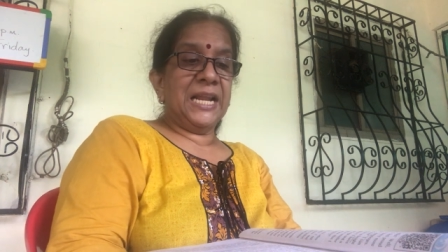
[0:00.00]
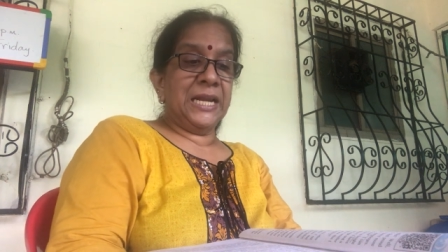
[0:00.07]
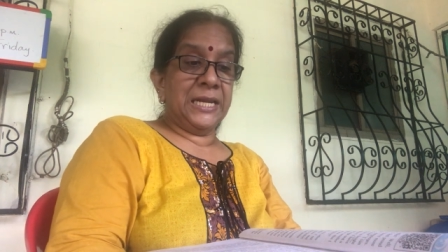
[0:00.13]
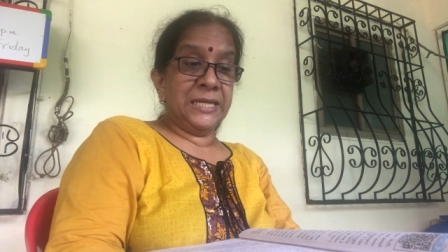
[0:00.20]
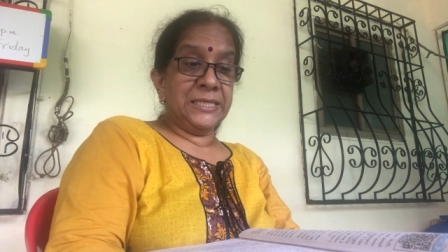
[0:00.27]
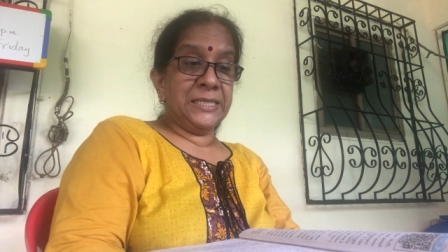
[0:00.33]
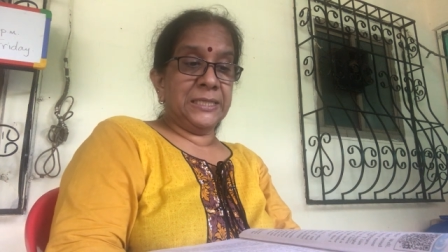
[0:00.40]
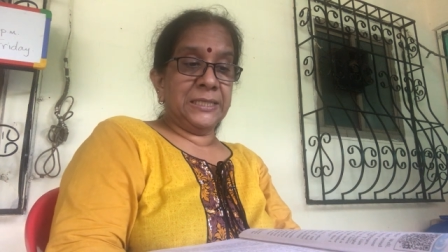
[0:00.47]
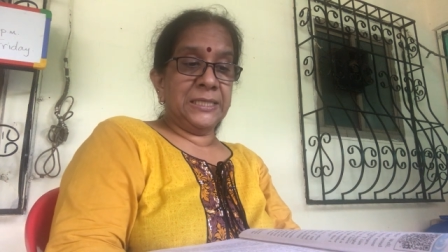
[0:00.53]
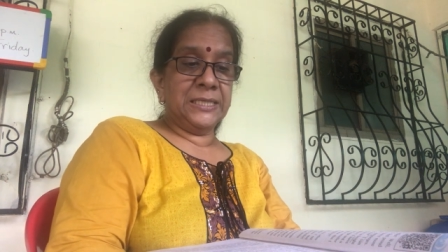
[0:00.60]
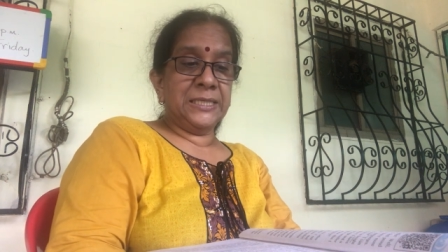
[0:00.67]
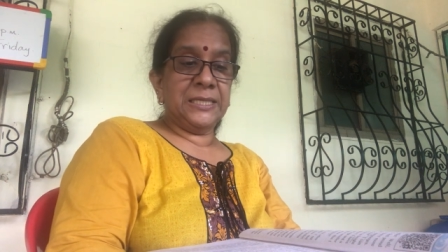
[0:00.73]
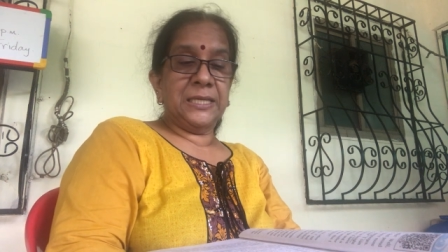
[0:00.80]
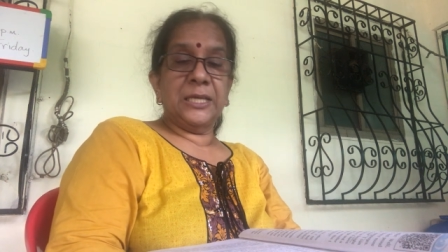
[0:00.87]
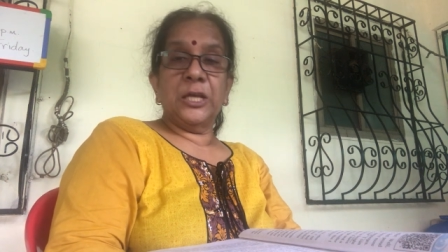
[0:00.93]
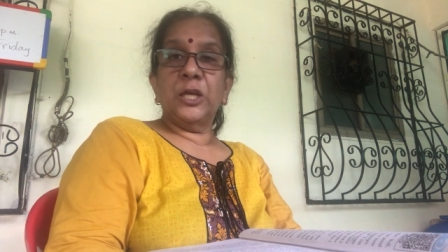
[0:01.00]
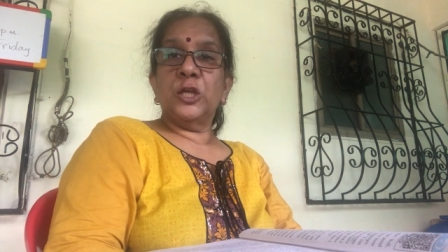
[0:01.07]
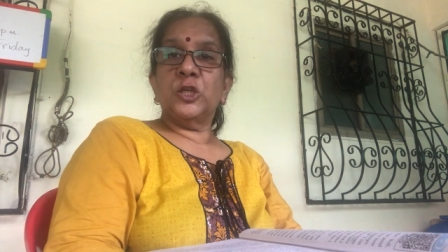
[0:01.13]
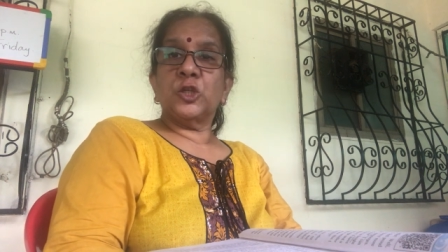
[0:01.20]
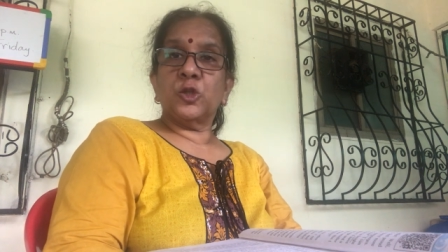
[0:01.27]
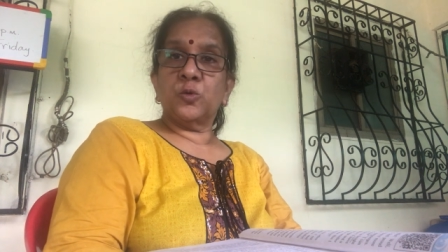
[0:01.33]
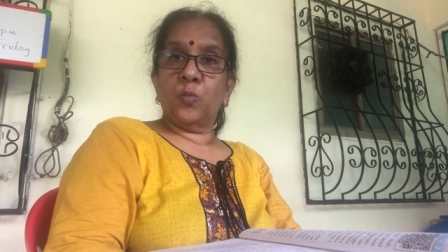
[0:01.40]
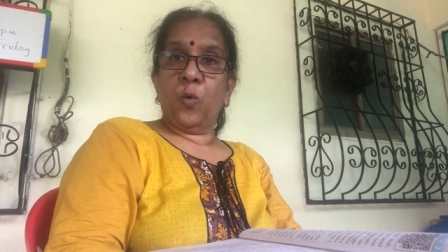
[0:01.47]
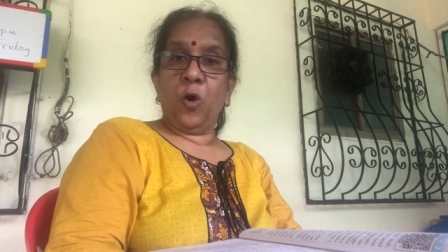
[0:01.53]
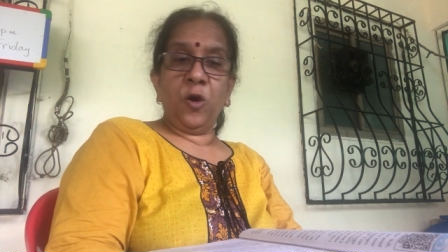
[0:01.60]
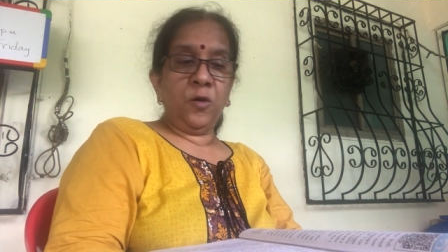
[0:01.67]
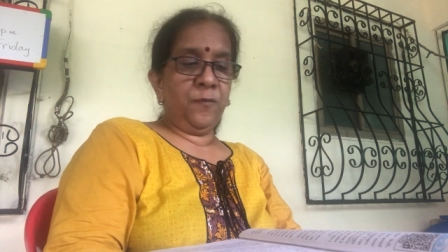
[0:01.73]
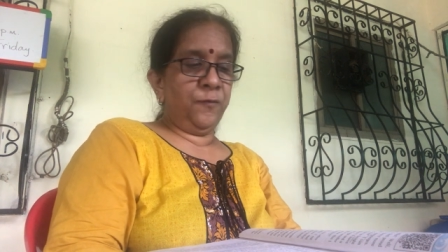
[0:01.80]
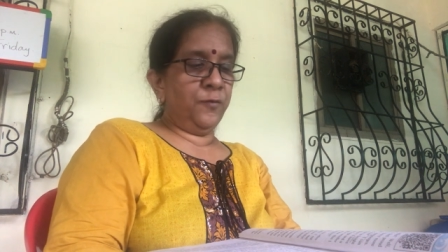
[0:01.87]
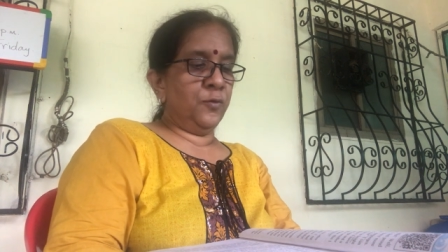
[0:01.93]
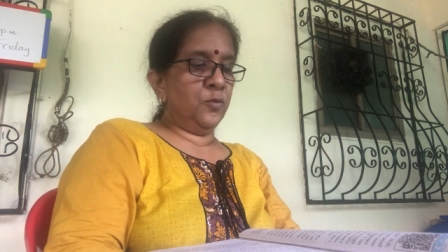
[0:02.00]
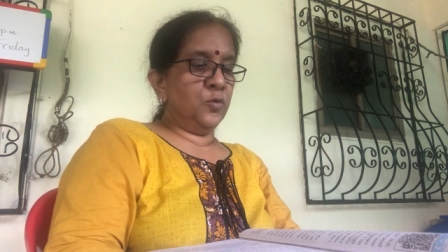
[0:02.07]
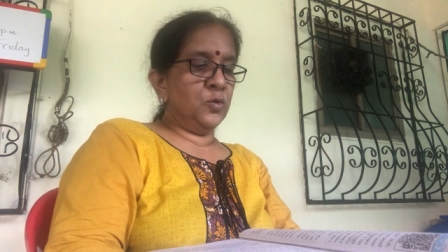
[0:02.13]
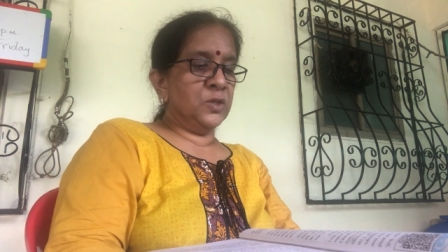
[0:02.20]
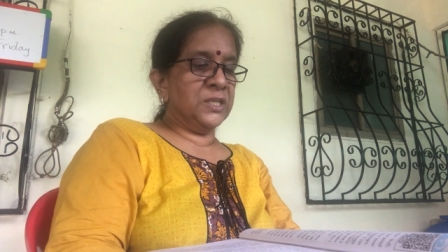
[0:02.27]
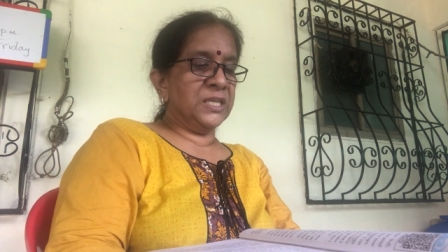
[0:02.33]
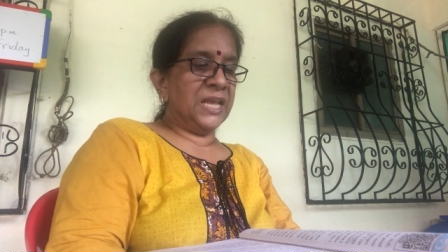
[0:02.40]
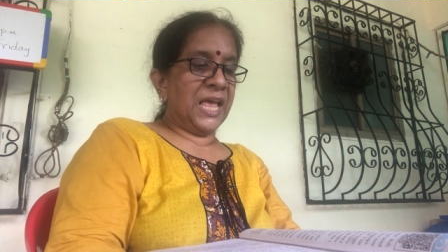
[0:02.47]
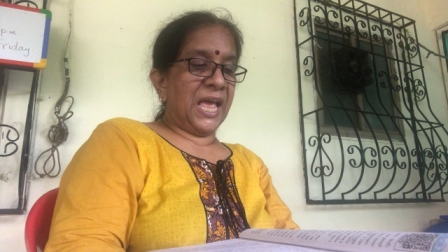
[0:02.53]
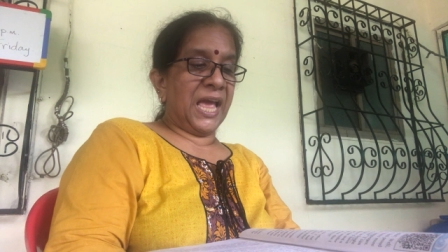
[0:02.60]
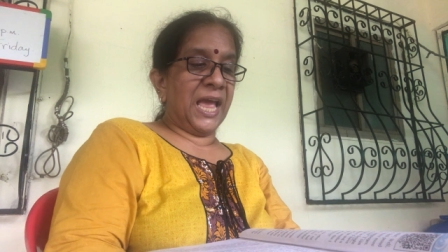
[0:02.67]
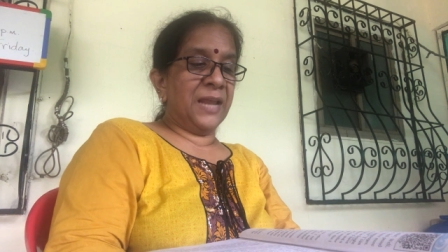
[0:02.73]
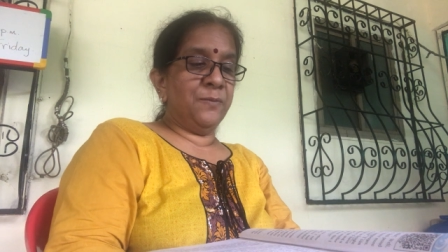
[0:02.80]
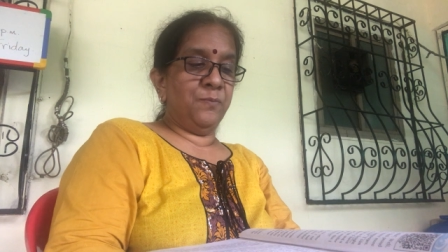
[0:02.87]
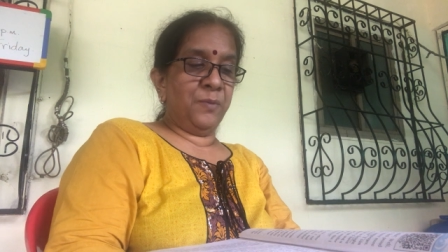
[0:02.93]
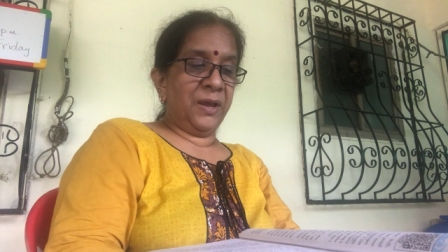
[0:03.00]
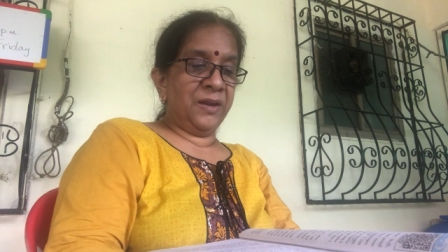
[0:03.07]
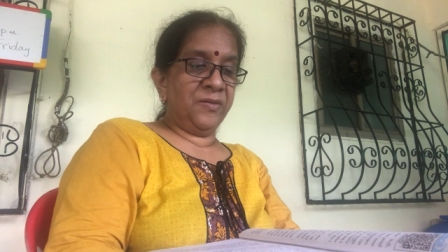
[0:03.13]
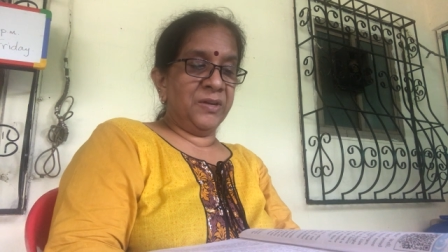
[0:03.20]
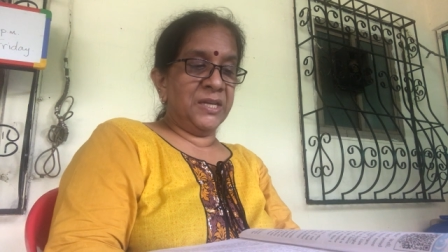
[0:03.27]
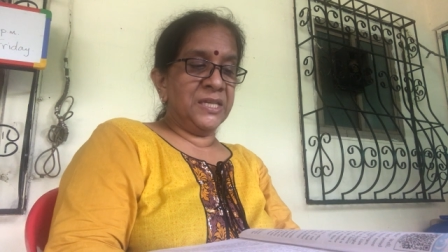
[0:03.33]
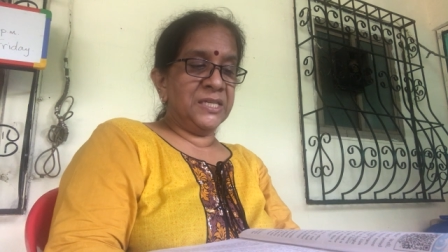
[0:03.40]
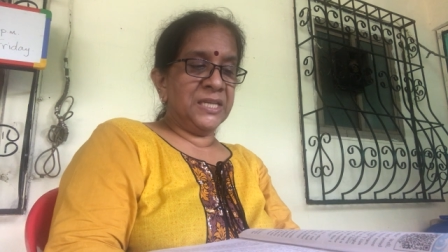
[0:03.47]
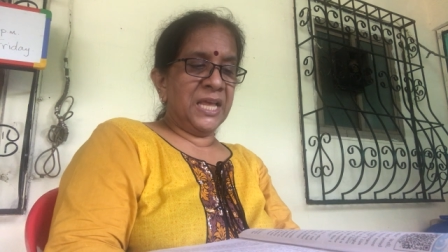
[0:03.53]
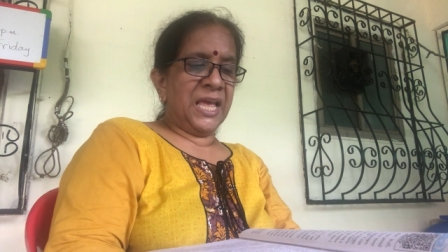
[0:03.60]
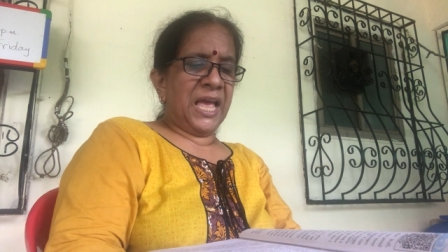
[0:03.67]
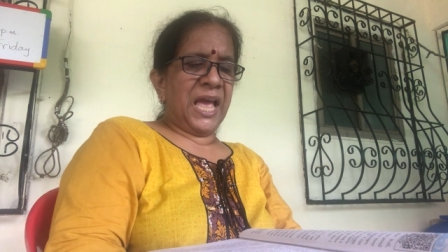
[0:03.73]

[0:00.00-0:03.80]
lizards, small fruits and berries